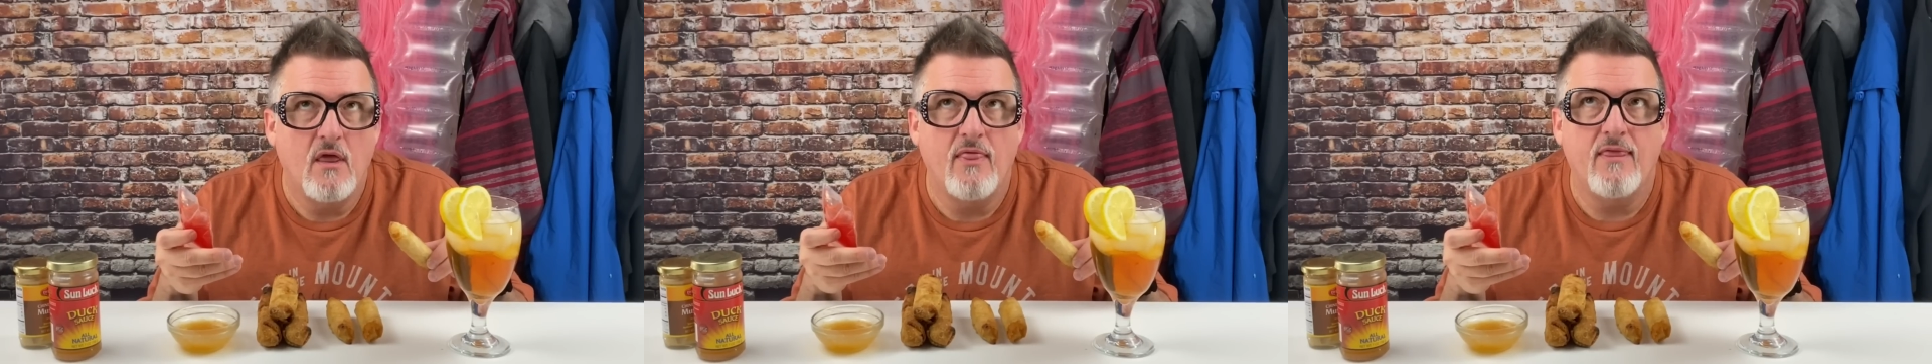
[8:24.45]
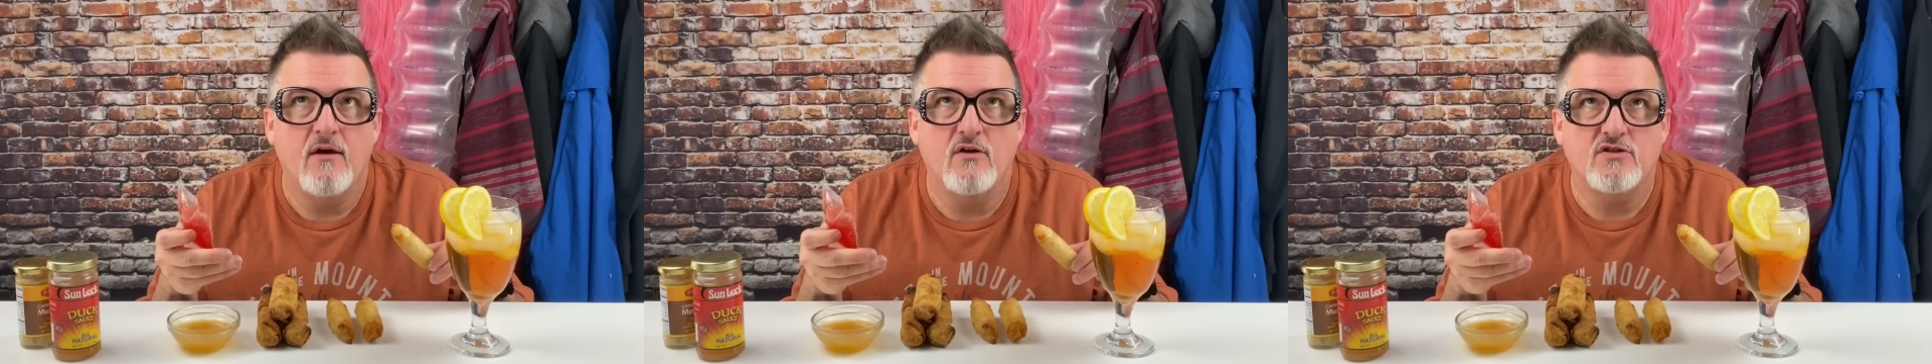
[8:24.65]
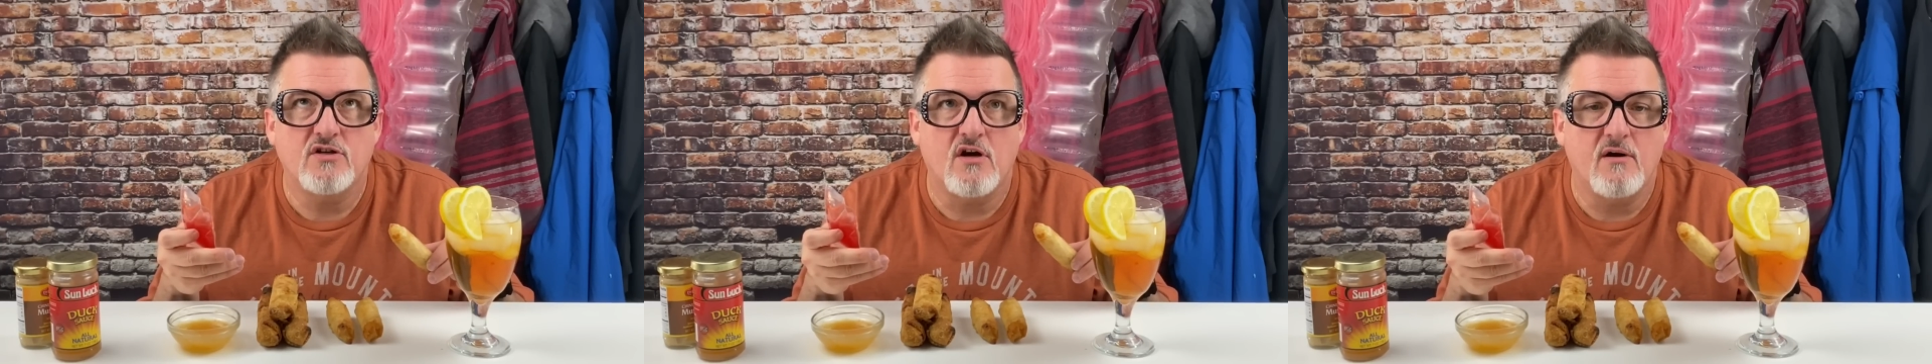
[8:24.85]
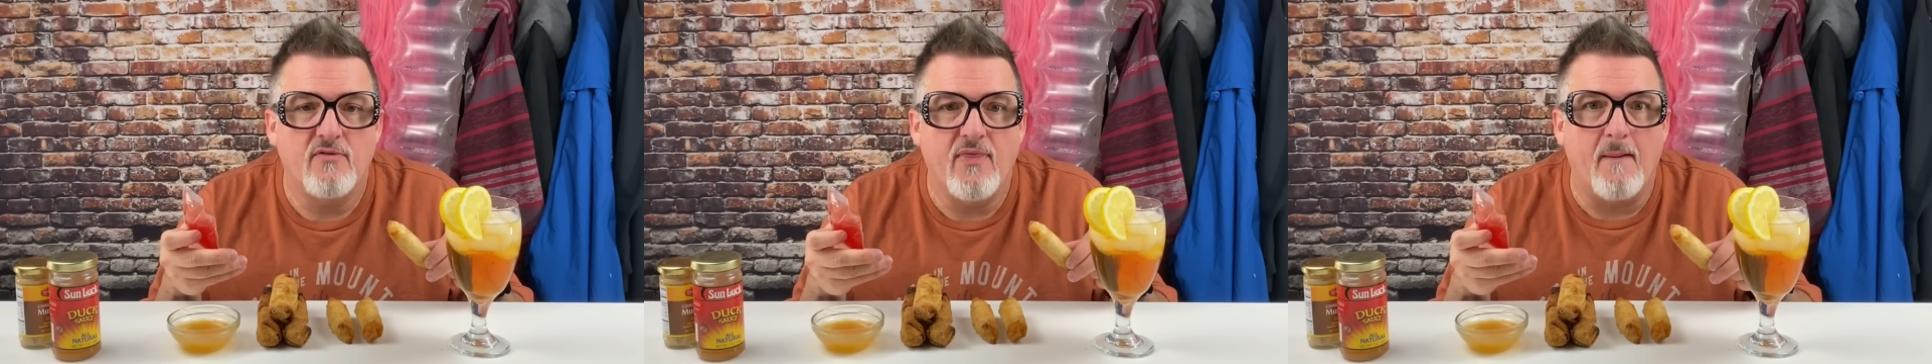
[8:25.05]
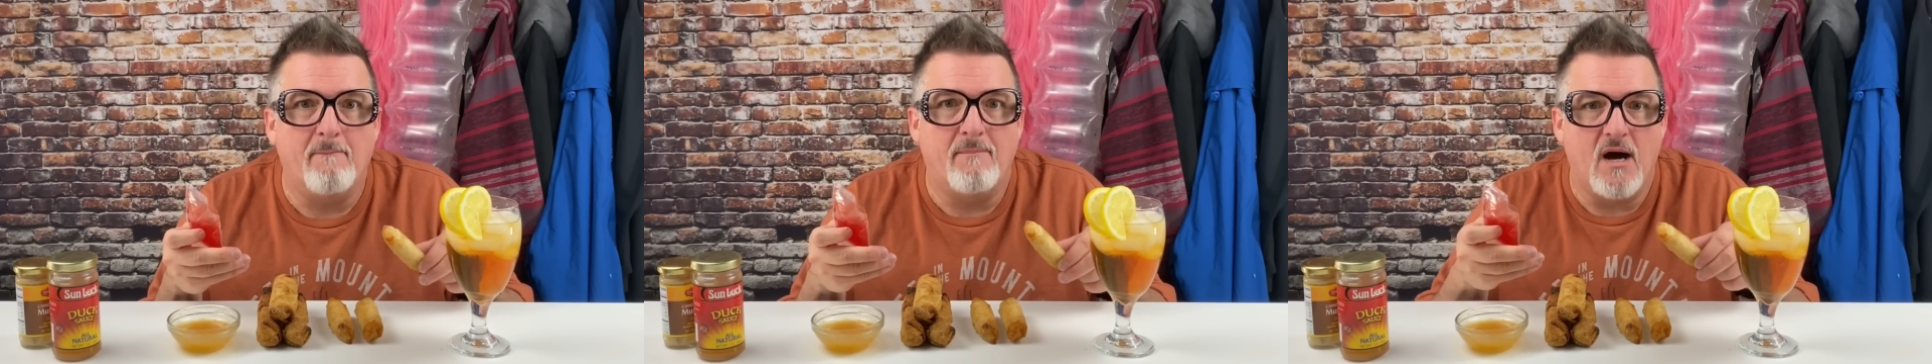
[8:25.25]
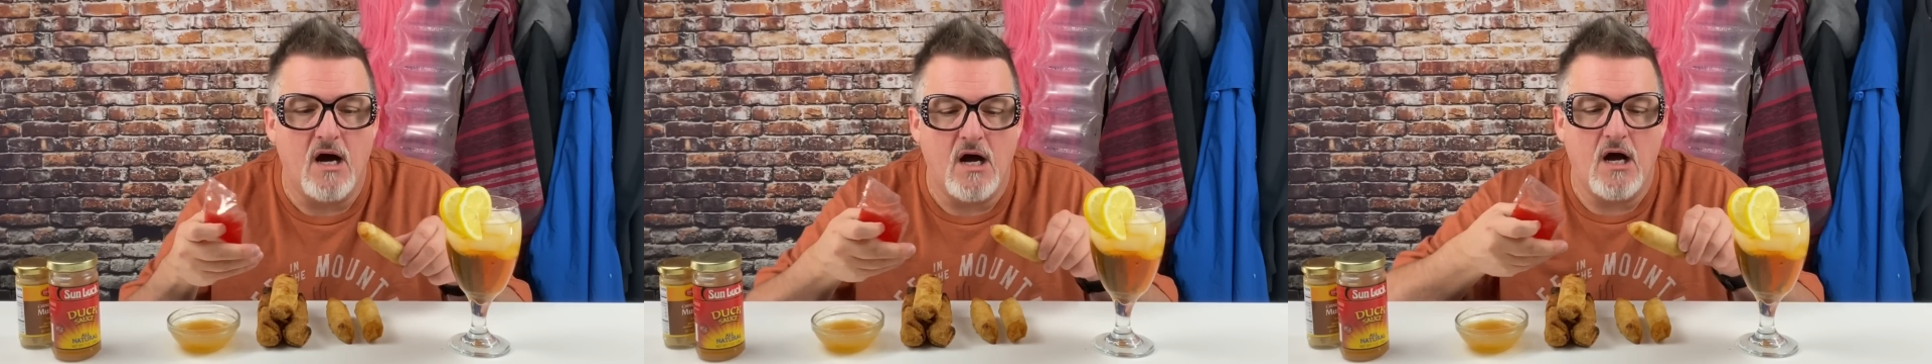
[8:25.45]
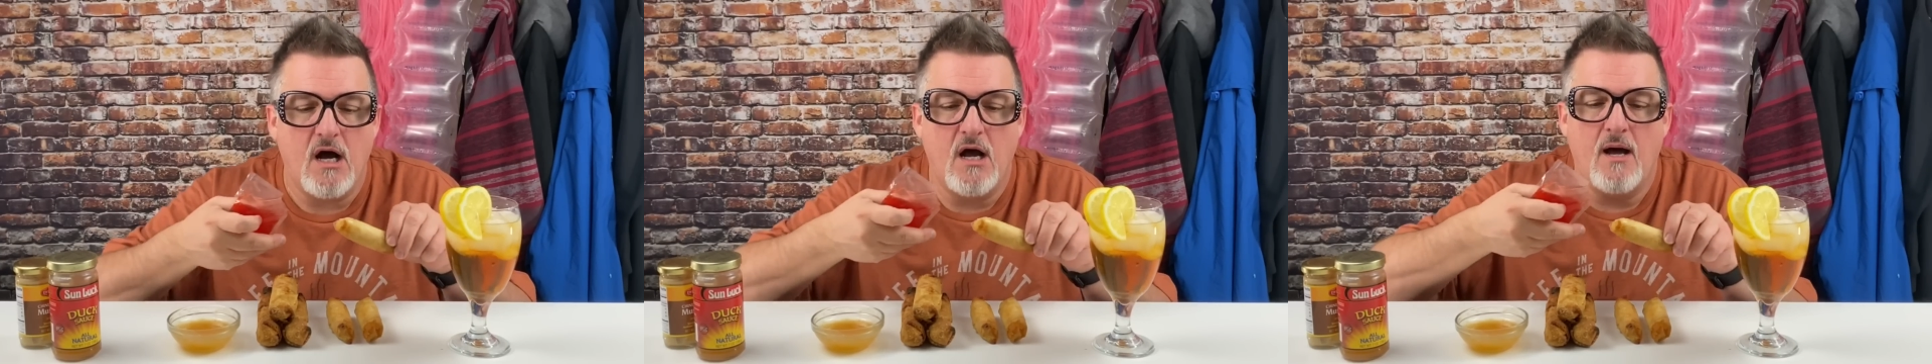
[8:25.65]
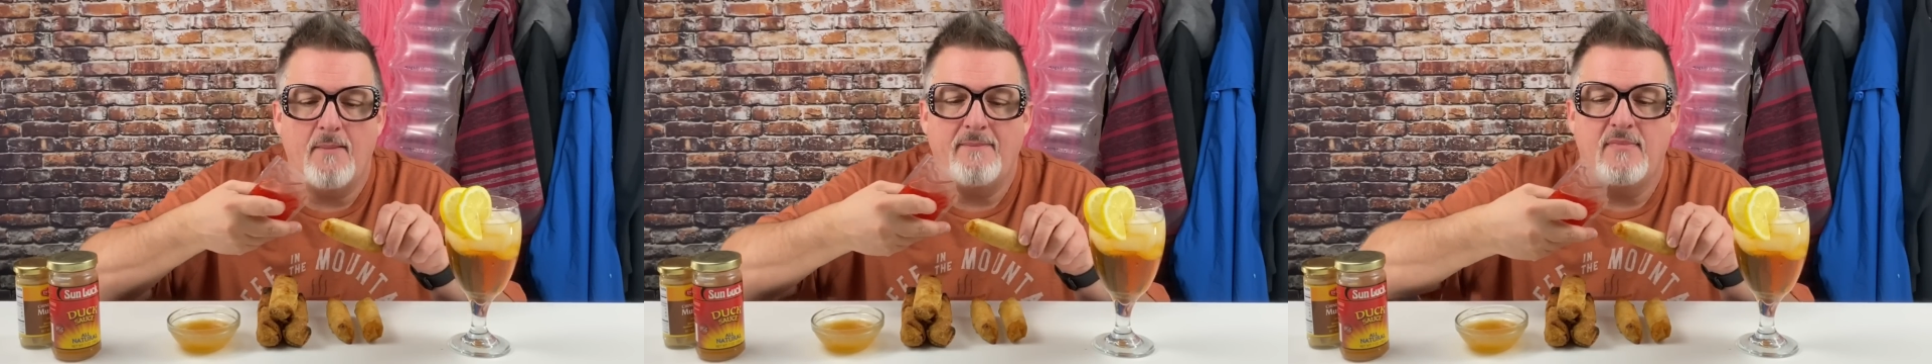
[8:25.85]
Those are the
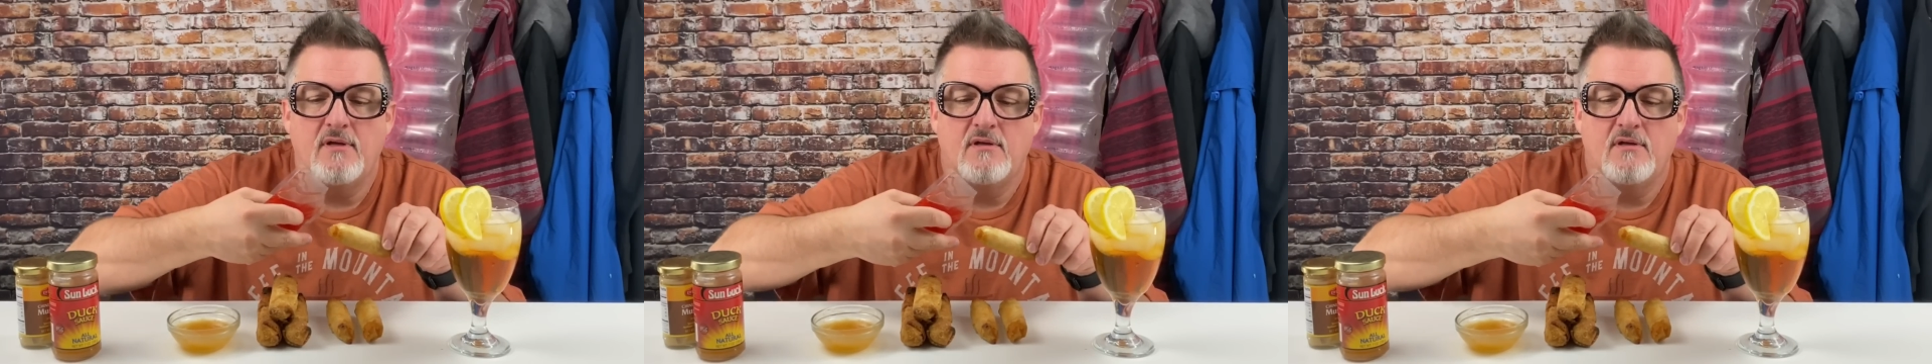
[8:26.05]
bomb.